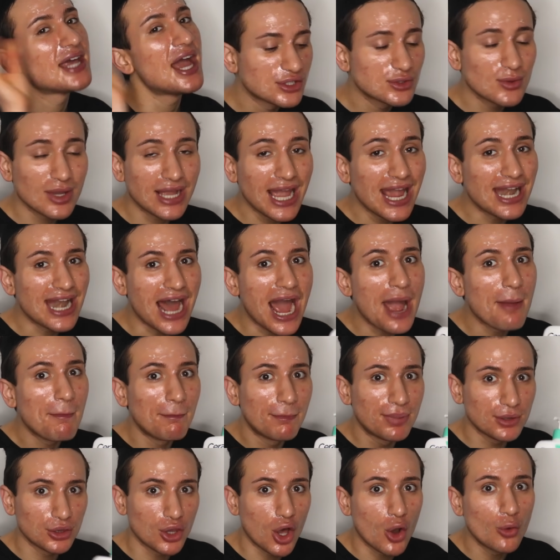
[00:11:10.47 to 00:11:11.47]
So again, I'm
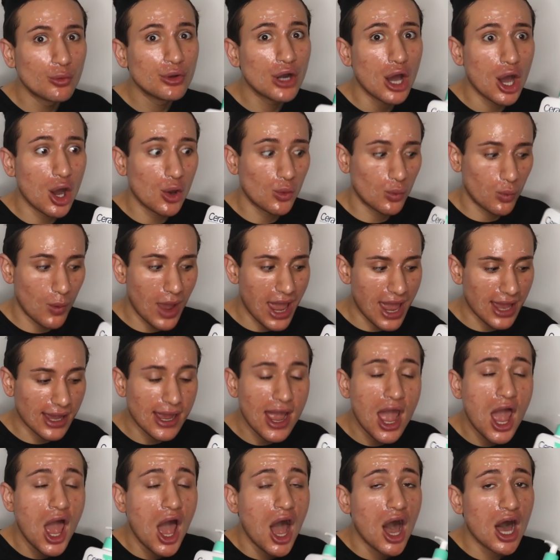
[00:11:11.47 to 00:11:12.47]
blown
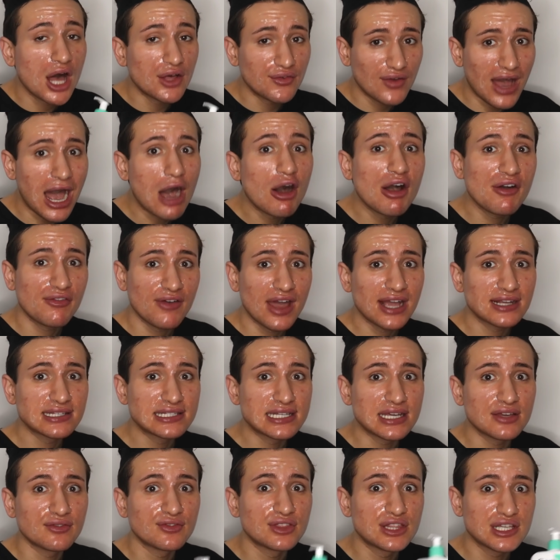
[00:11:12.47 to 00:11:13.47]
away of how
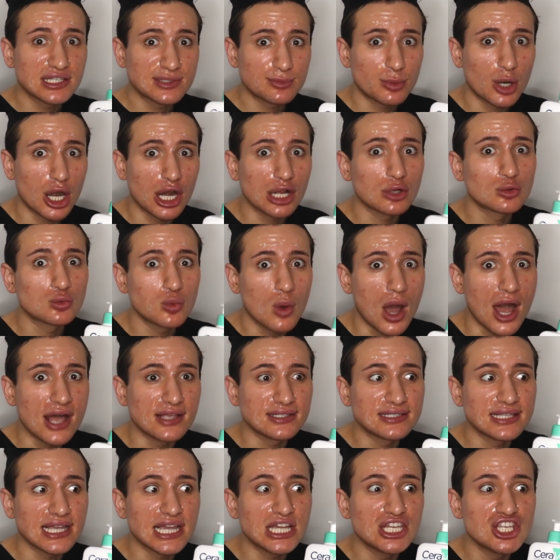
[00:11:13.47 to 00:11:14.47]
effective this product was
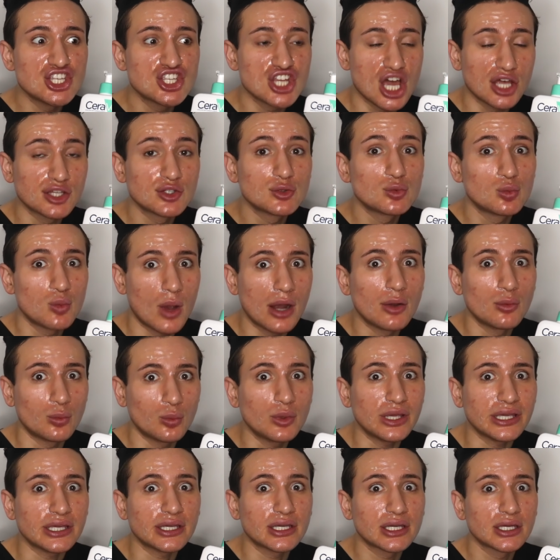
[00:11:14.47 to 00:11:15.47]
in just 1
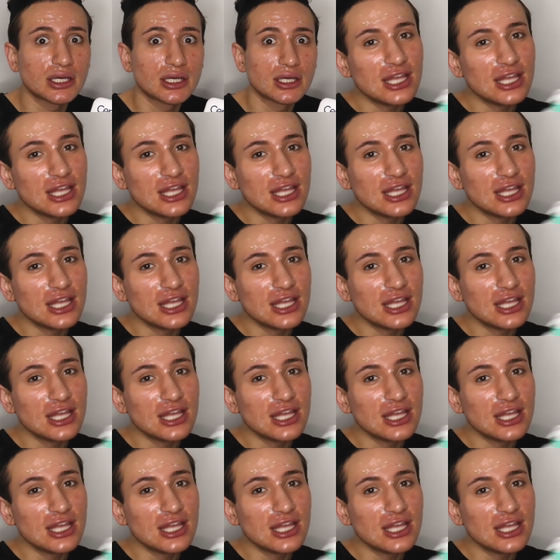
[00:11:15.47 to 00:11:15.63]
week.